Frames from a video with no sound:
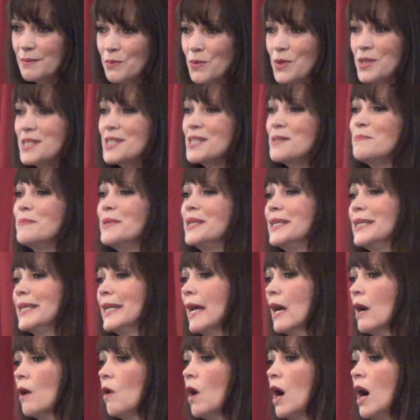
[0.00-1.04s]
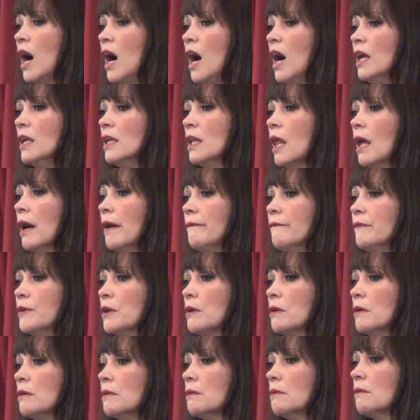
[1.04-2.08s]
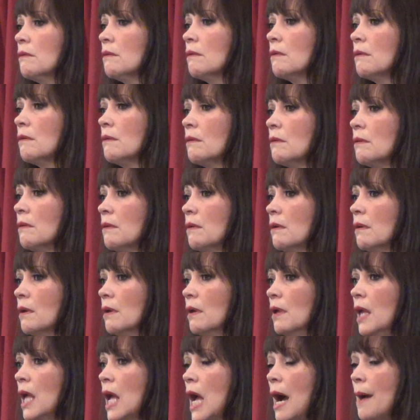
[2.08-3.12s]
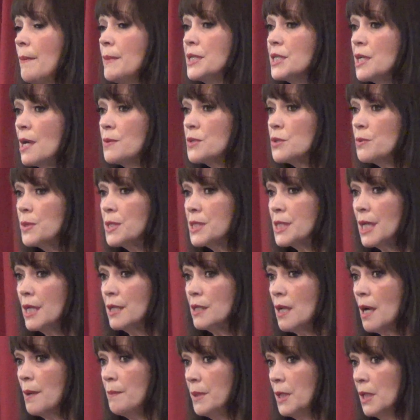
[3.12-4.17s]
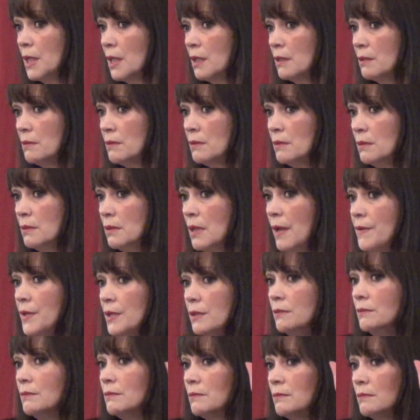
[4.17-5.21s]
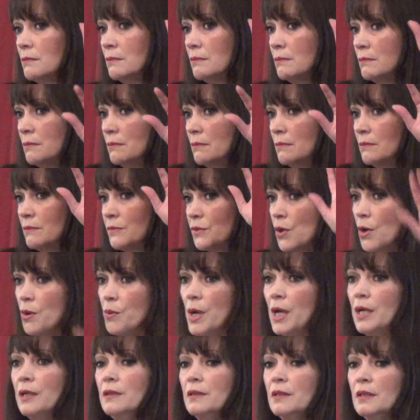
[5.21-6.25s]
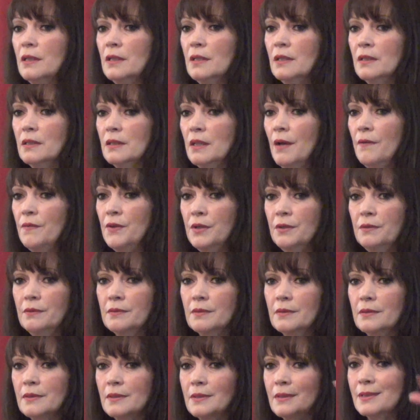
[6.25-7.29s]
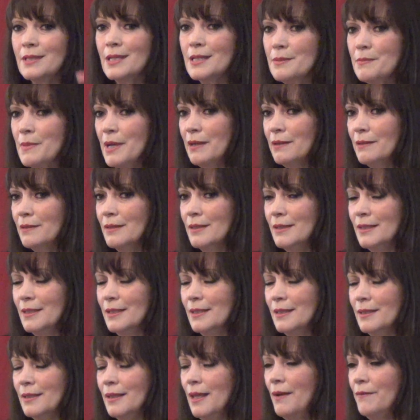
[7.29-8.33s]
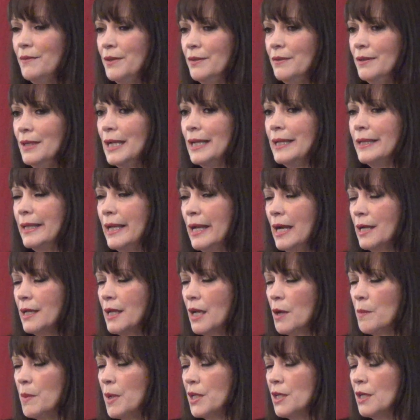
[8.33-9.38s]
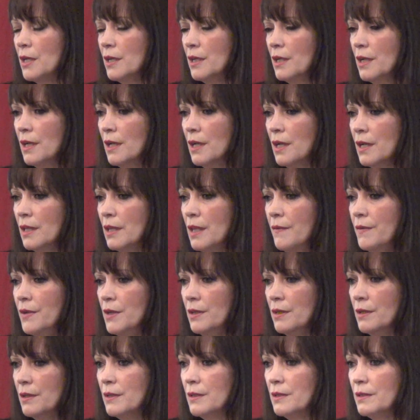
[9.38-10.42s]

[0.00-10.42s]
What does it mean now? I love you. How many times do we say it and not mean it? Love you. Throw away. Love you. Doesn't matter. Love you. Yeah, I care about you. Love you.